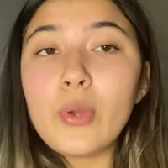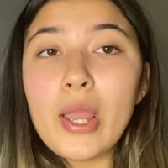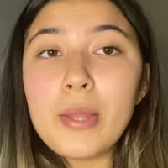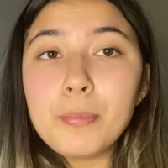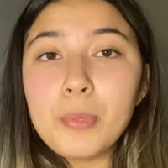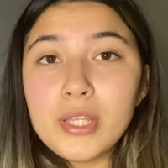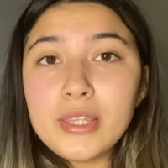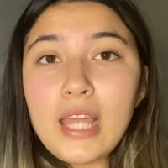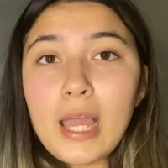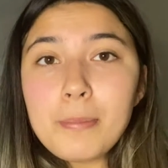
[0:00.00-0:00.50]
I
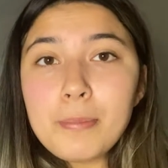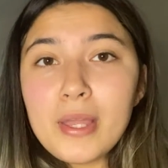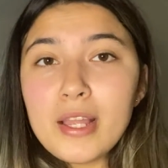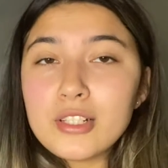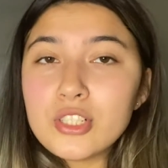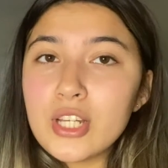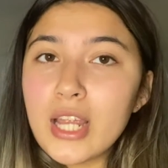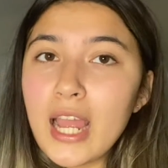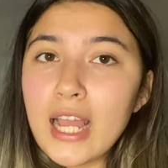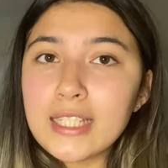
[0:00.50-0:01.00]
put that
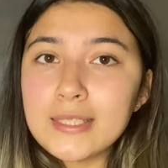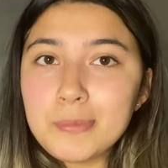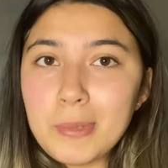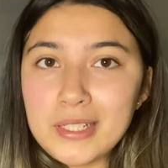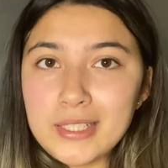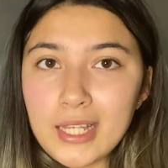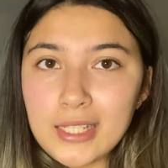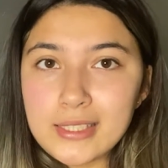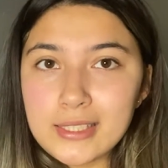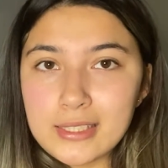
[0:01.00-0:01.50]
picture as my
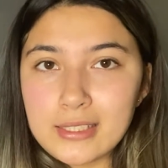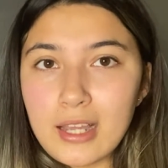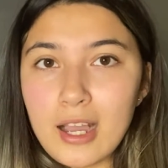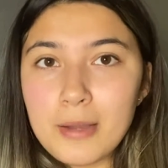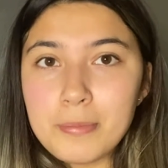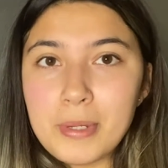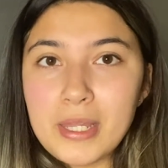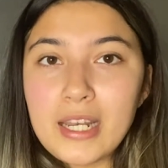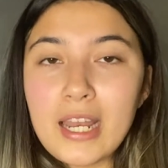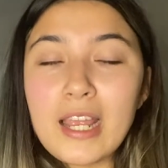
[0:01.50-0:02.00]

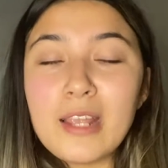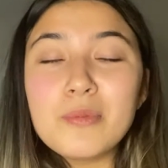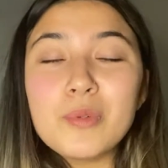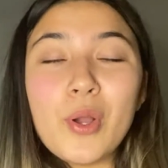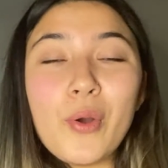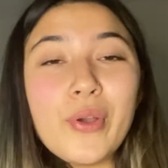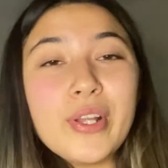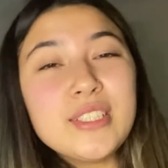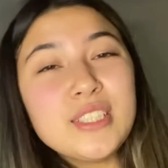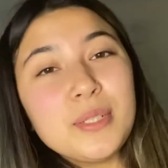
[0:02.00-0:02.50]
desktop, and I'm
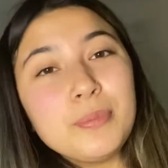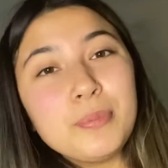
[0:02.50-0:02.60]
going to